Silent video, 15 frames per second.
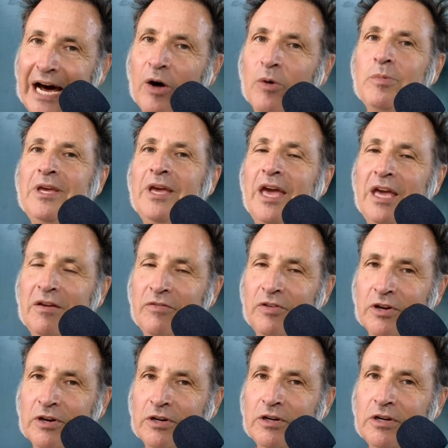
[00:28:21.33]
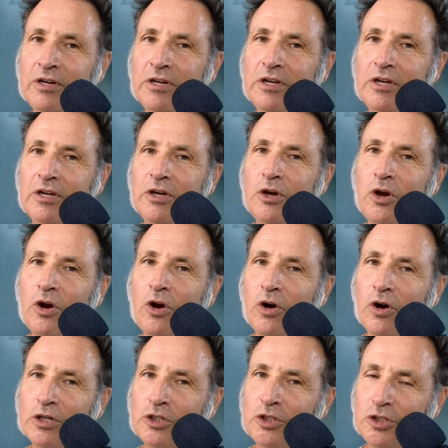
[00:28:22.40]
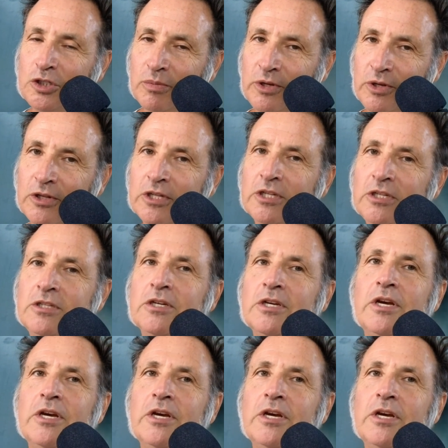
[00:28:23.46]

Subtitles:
behavior contributed